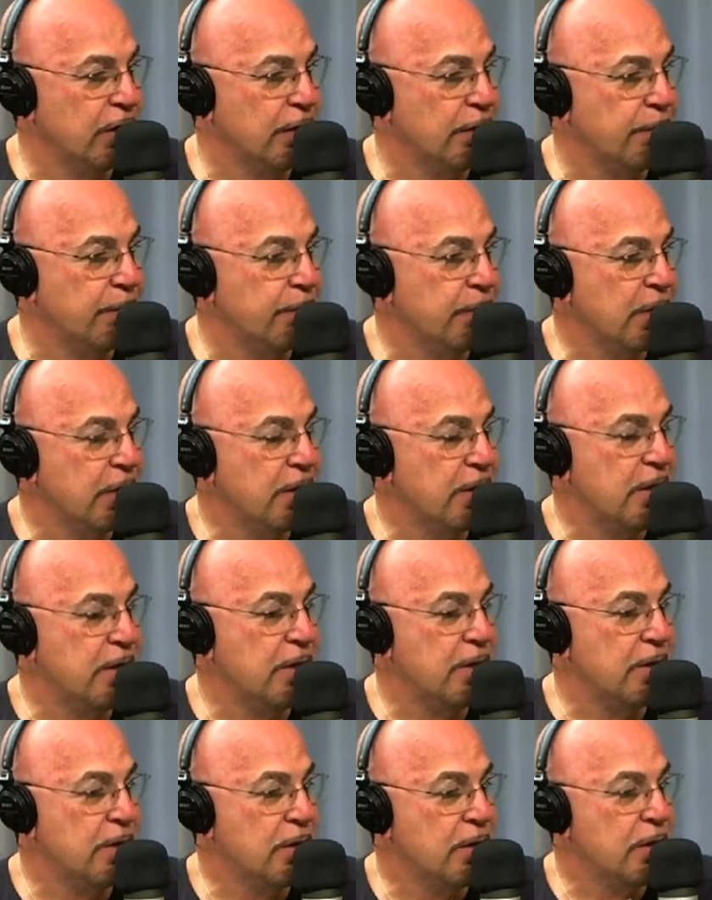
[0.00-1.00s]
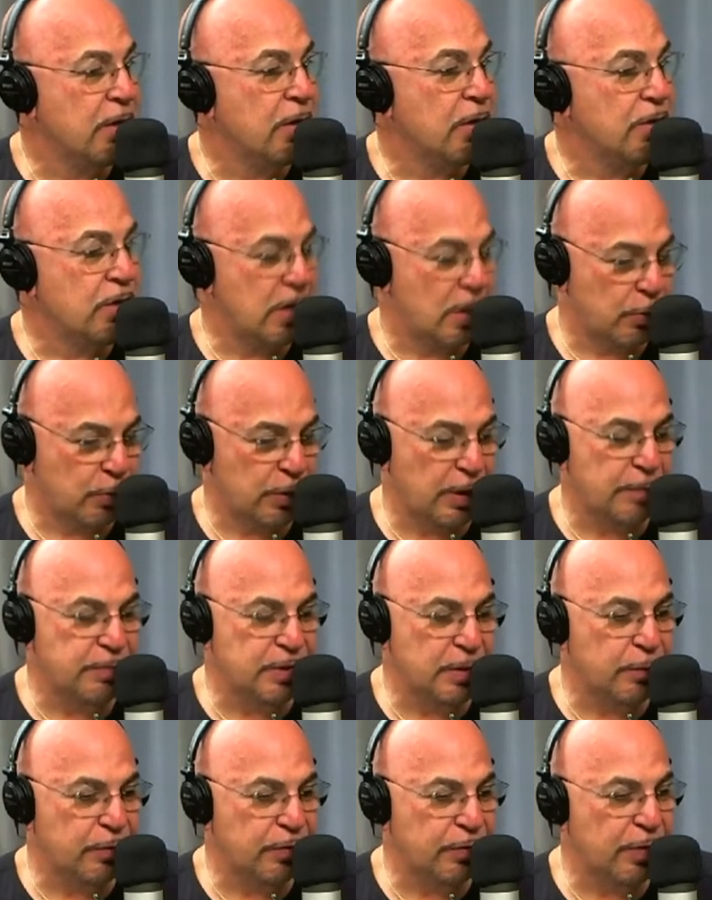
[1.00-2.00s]
Um, when you're done with the ride. Yeah, when I'm
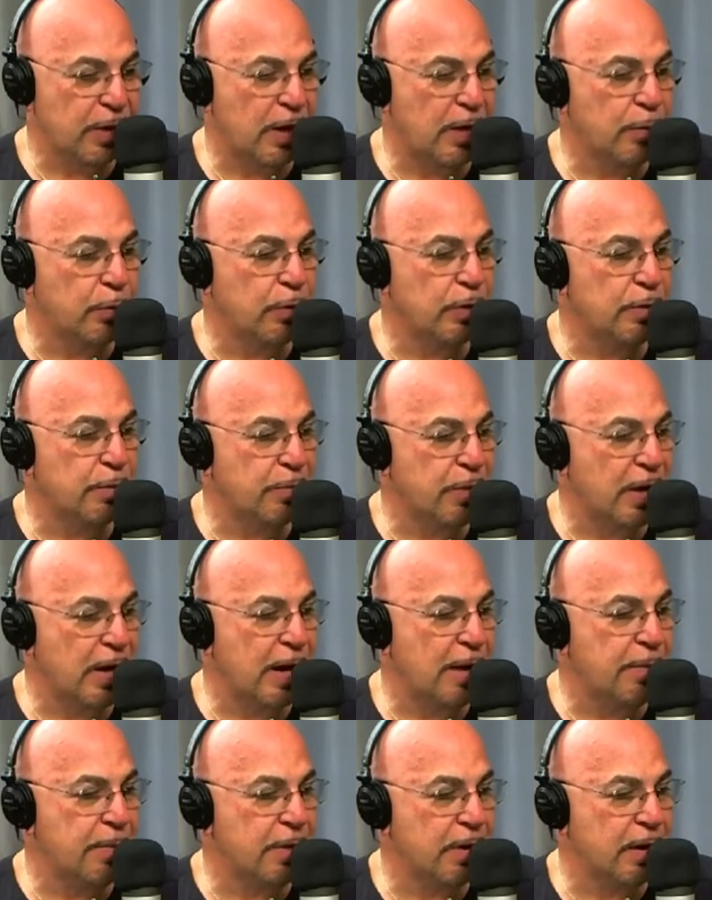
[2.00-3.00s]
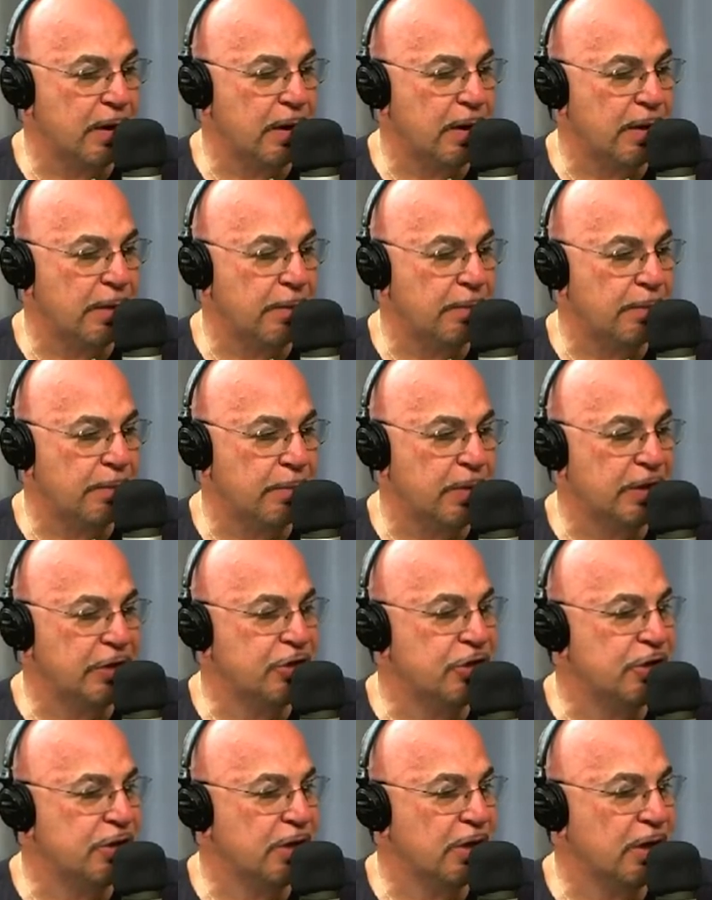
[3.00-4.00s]
done with the okay. ride, we'll imbibe uh,
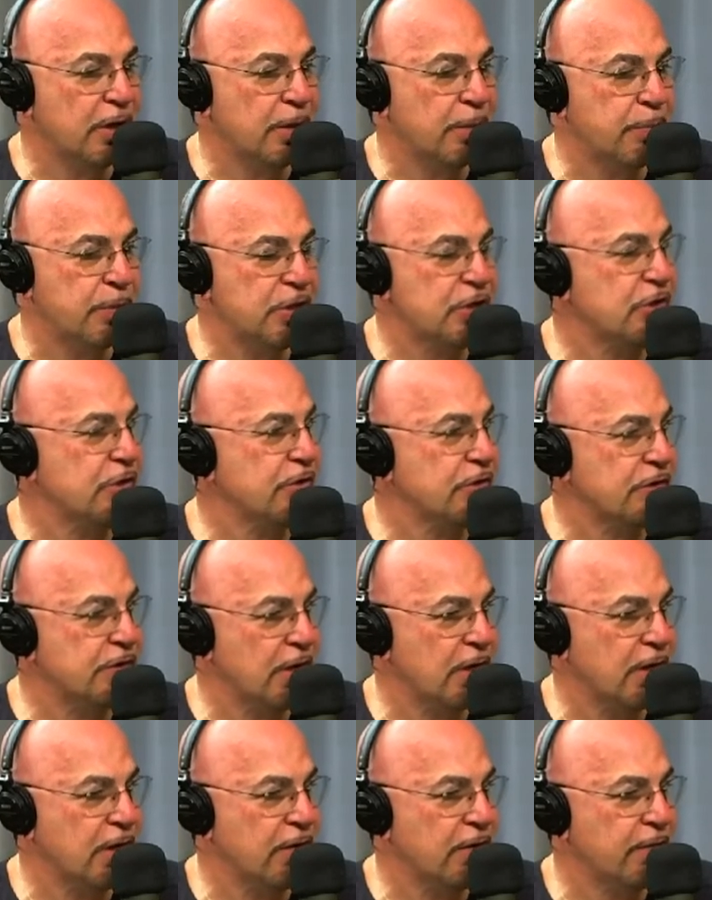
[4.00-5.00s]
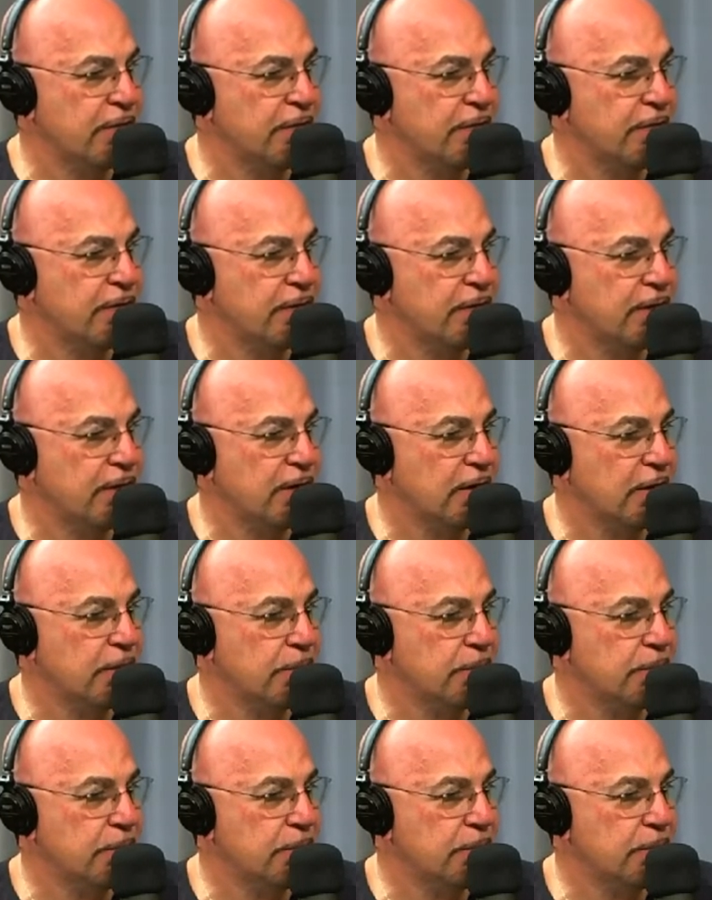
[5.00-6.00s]
much uh, pitchers of
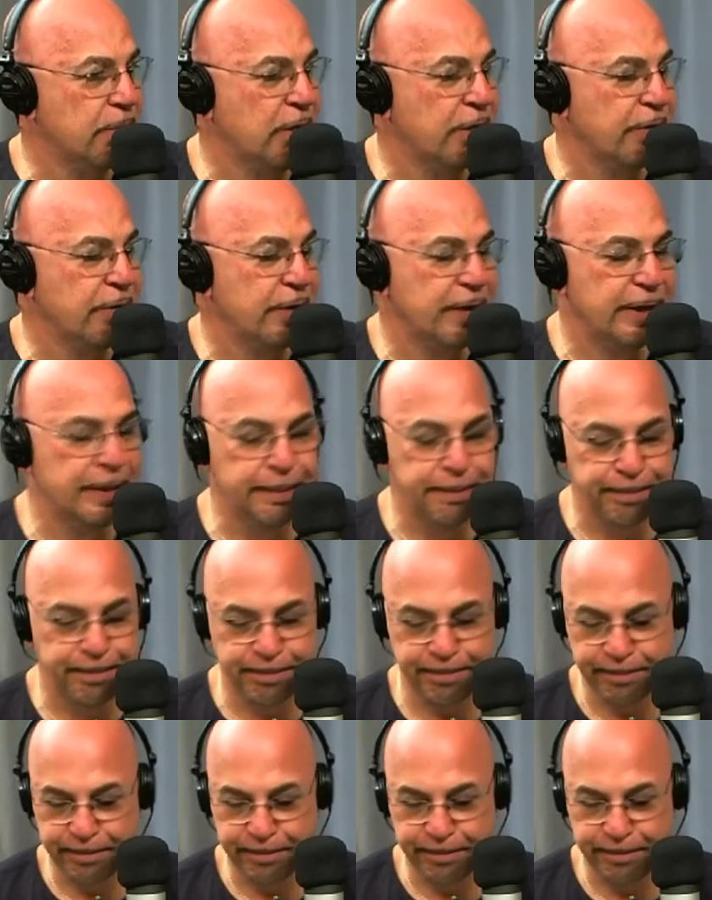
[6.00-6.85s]
uh, margarita.